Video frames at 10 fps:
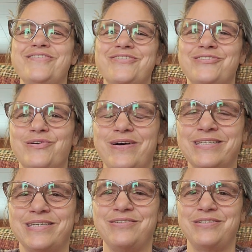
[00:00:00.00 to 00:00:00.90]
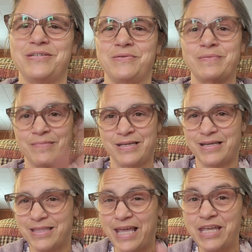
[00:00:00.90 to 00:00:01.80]
So I'll see you soon.
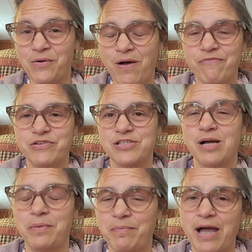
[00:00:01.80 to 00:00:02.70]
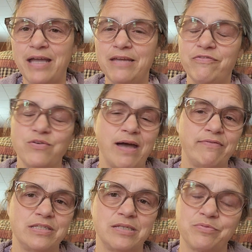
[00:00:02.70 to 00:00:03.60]
Thank you all for stopping by. If you
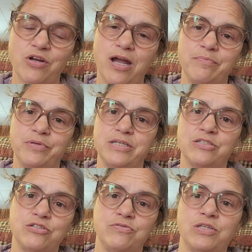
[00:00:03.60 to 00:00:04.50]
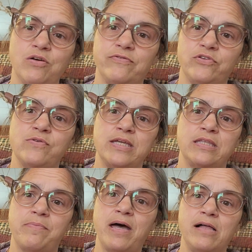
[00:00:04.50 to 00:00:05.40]
haven't subscribed, please do so. If you hit the
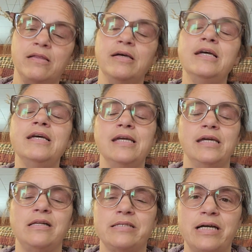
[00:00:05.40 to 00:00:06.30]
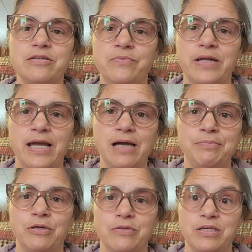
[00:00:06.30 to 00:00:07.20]
bell, it'll tell you when I
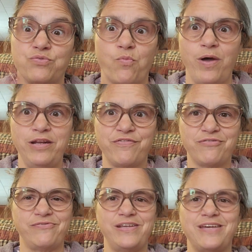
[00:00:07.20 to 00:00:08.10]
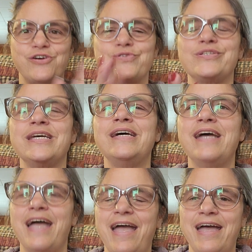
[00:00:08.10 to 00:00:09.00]
upload these wonderful videos.
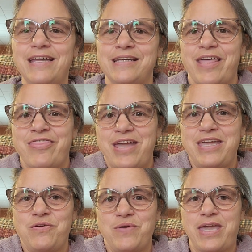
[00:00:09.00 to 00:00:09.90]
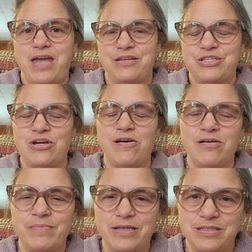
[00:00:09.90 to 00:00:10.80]
And thank you again to all
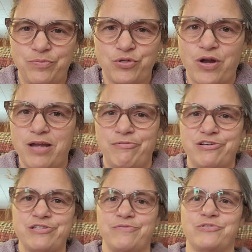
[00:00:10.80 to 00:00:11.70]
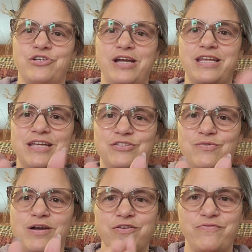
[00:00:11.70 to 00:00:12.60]
my subscribers. We're trying to get to
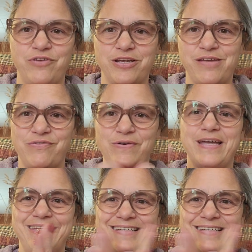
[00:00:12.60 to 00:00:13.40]
100 for a giveaway.